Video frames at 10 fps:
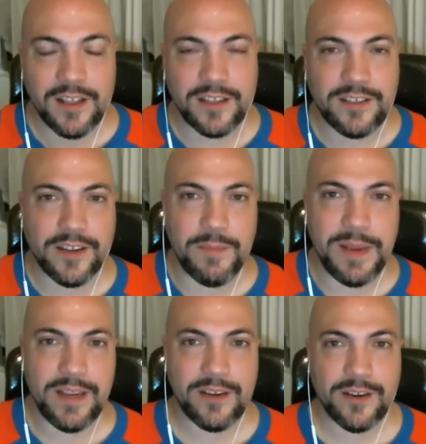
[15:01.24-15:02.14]
that's like
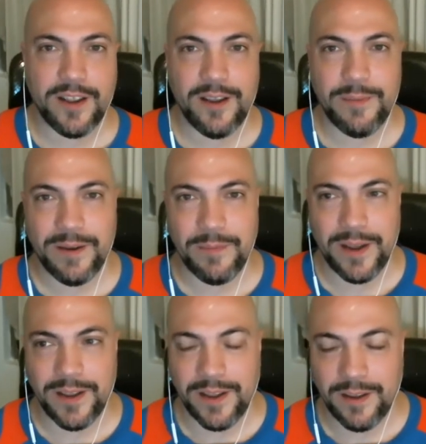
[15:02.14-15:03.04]
me talking about
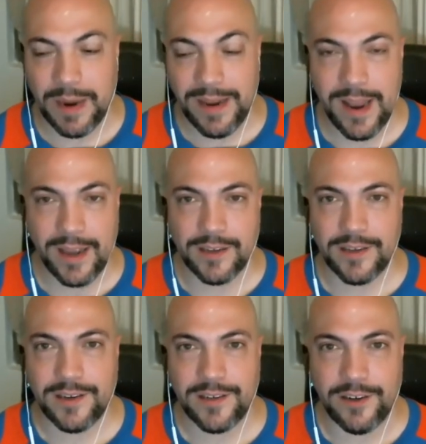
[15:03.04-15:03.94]
my uh, my
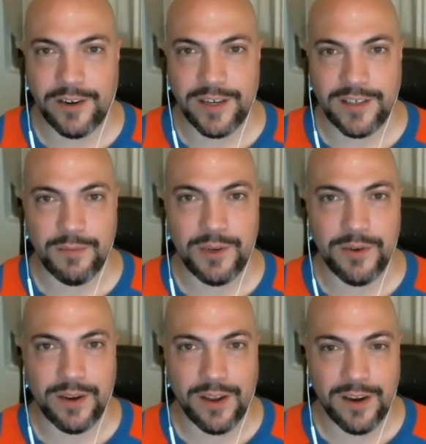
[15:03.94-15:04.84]
next series I'm
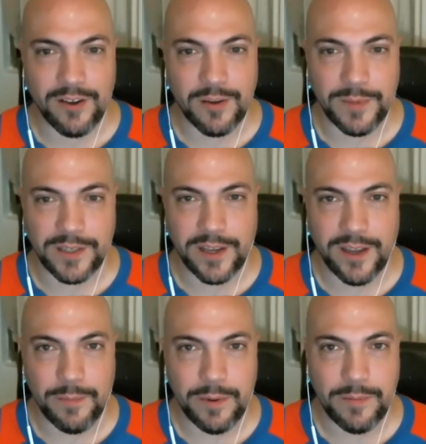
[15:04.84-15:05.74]
doing on Alchemist
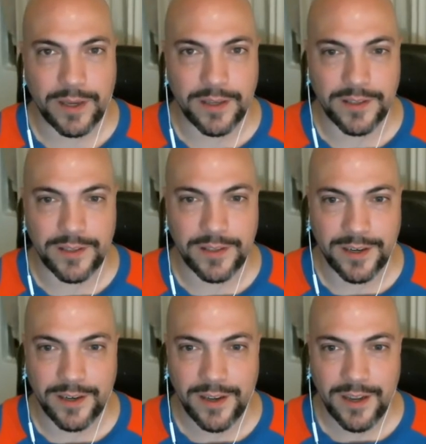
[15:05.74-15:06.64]
Camp because yeah.
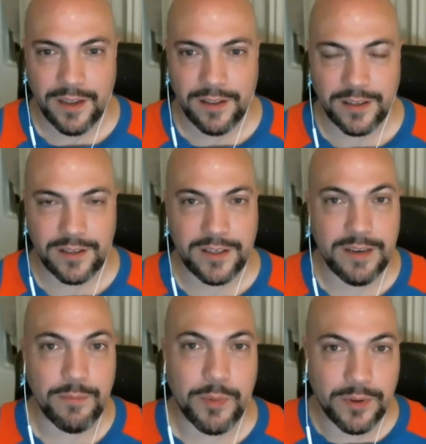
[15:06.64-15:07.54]
uh, the
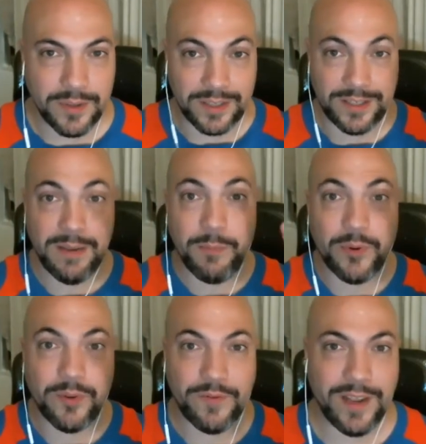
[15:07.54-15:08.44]
simple the
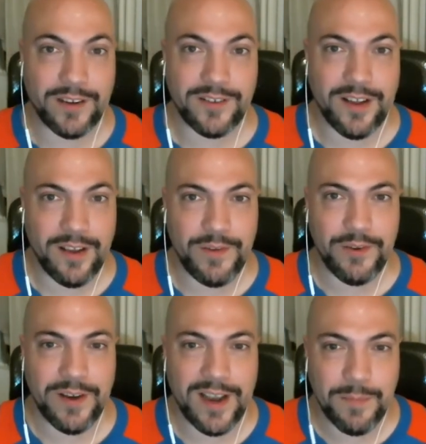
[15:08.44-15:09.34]
simple Phoenix Live
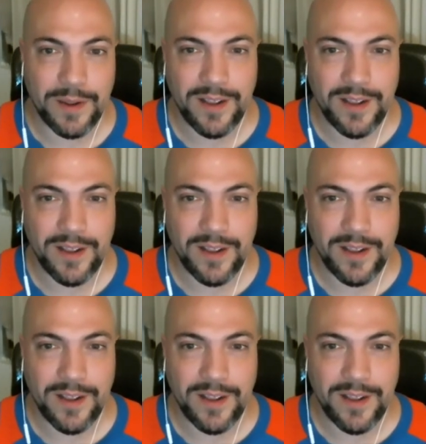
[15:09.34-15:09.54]
View app